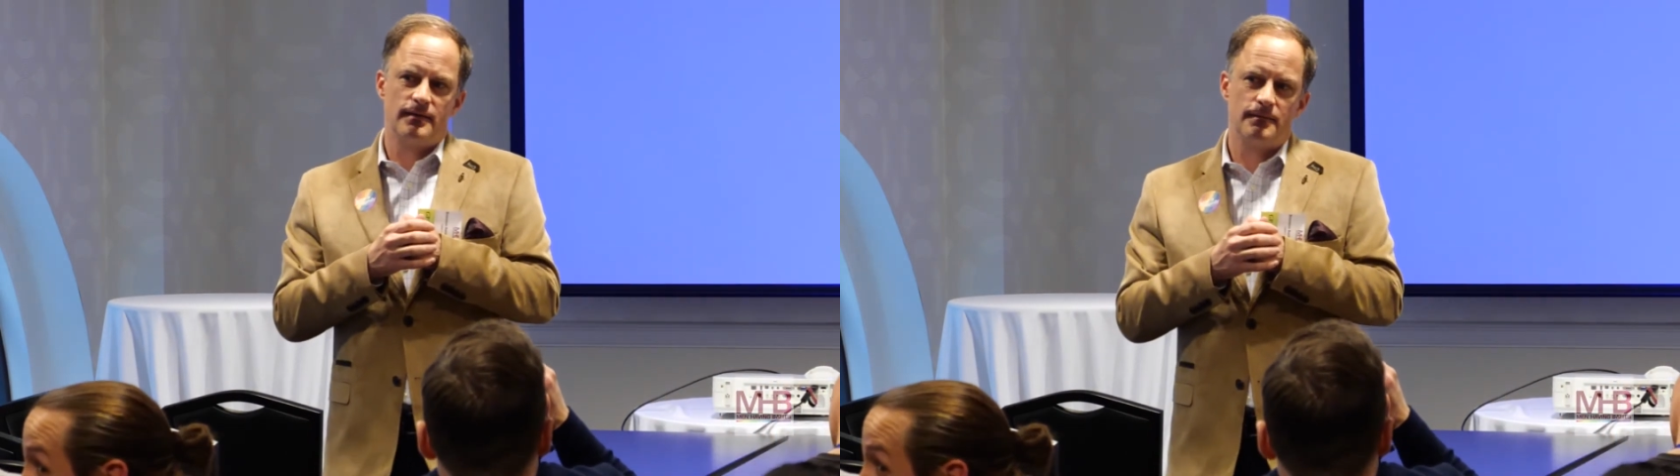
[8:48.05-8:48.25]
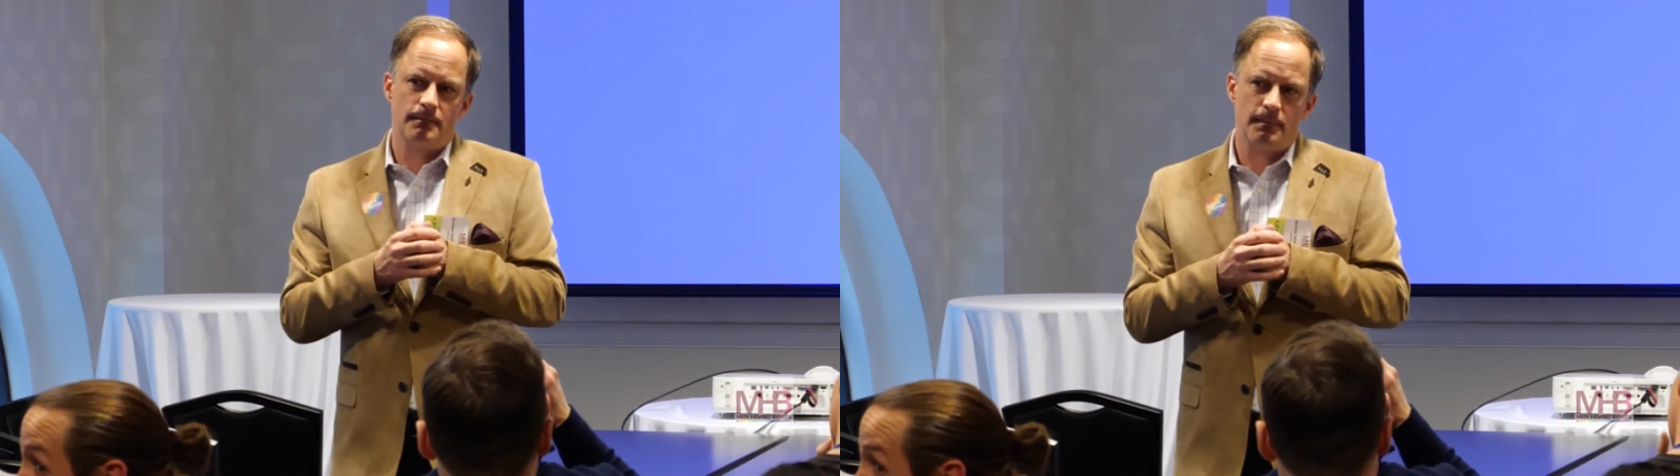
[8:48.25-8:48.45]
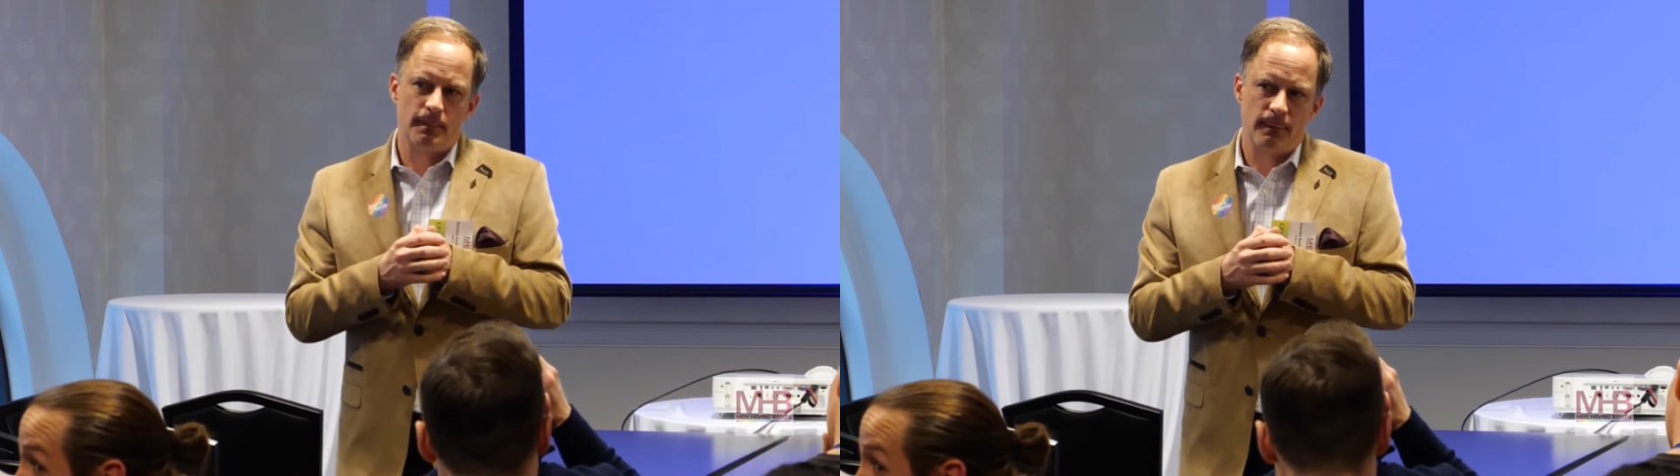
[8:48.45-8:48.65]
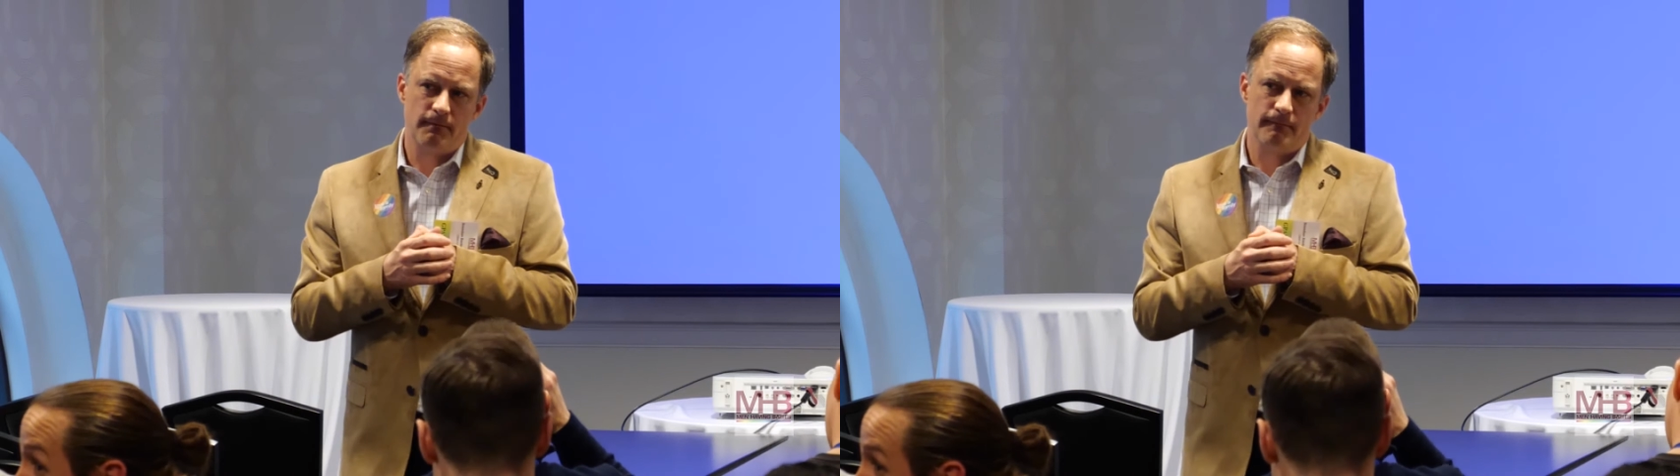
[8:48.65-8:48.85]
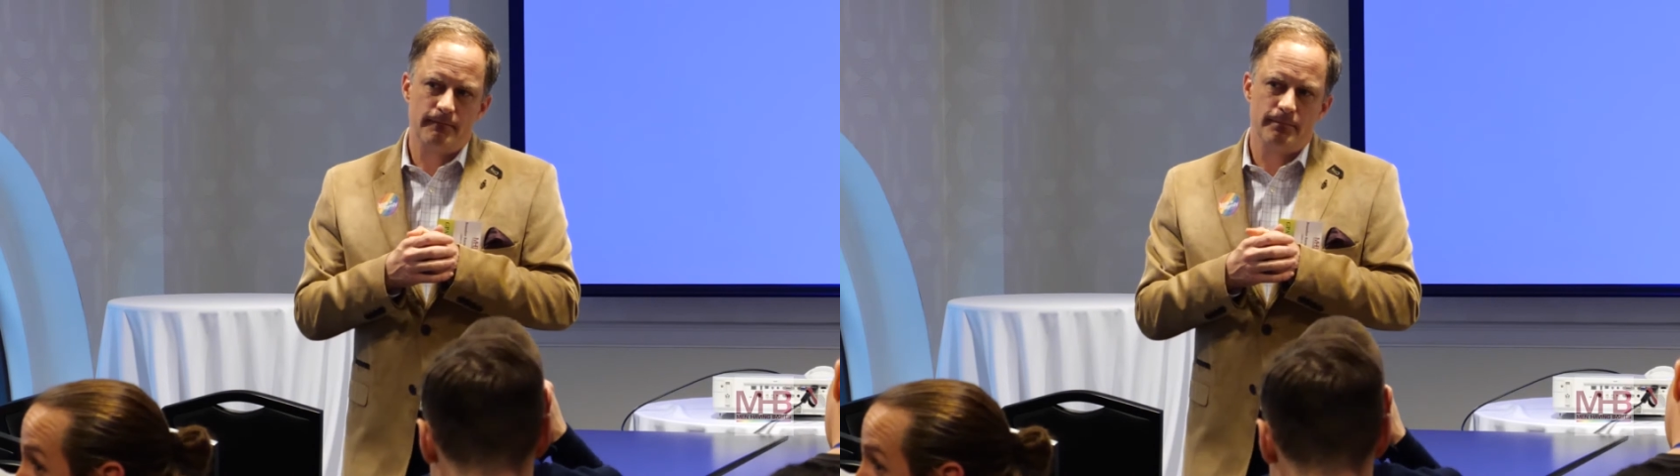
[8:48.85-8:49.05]
After
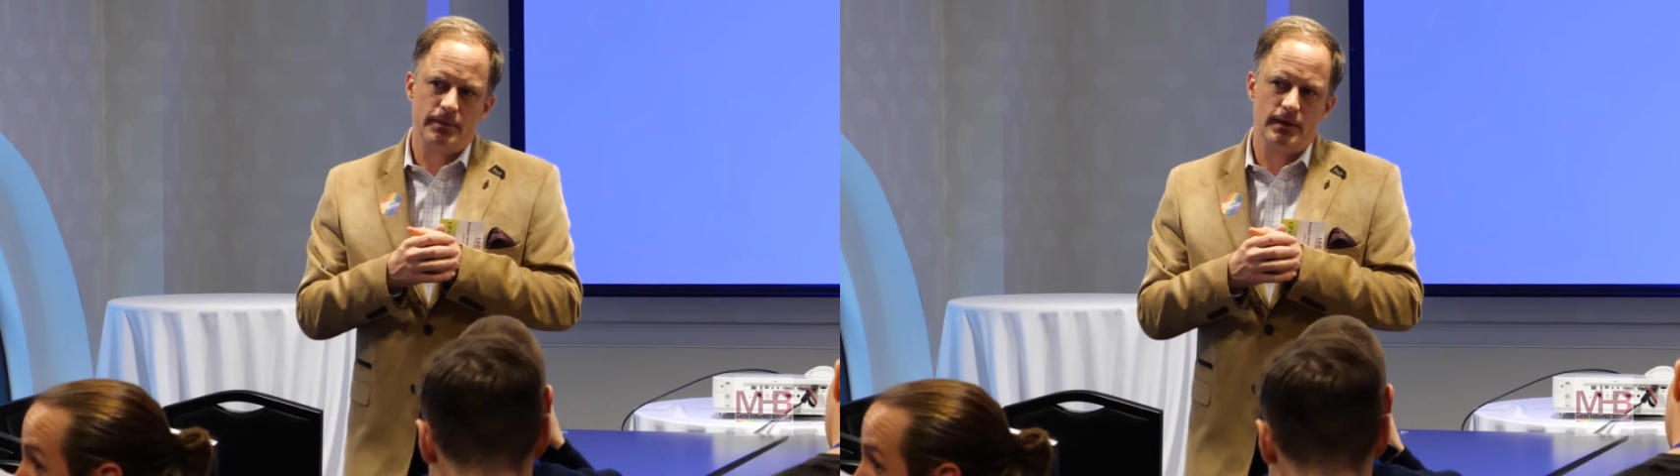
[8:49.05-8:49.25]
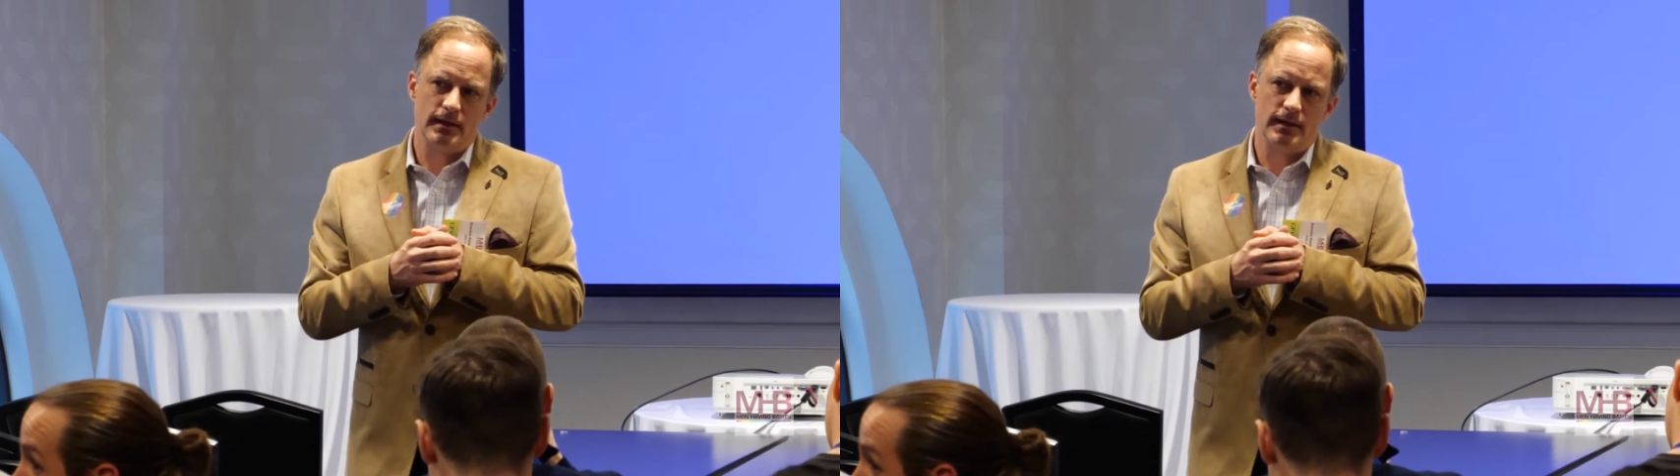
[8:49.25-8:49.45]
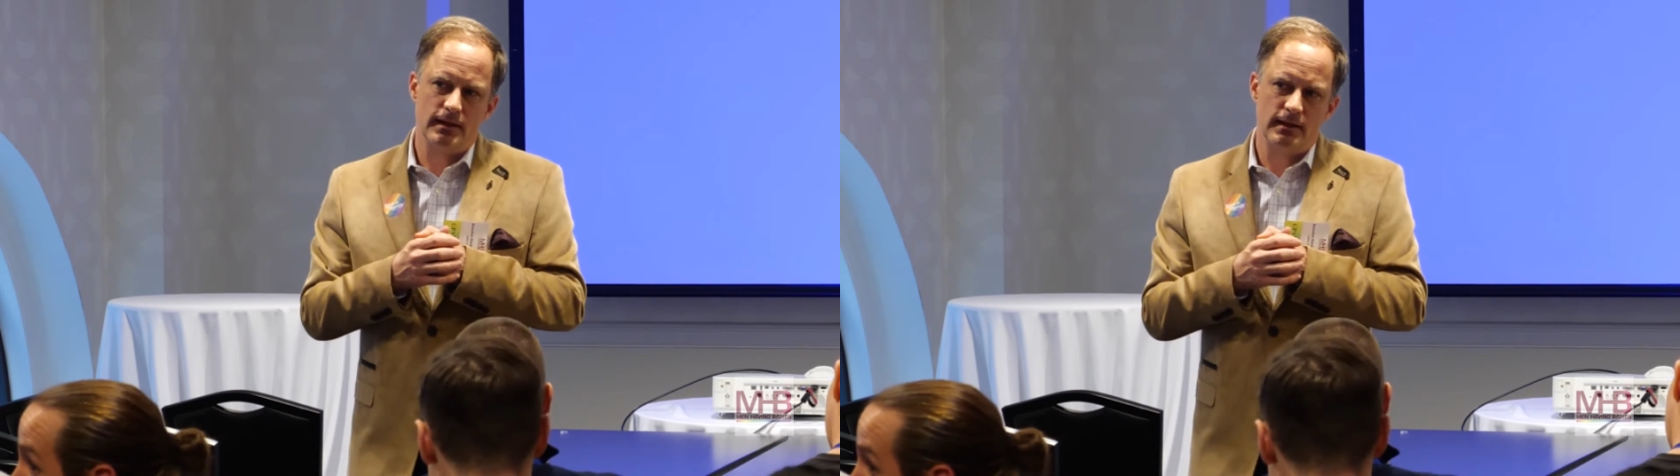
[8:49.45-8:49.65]
PGT testing,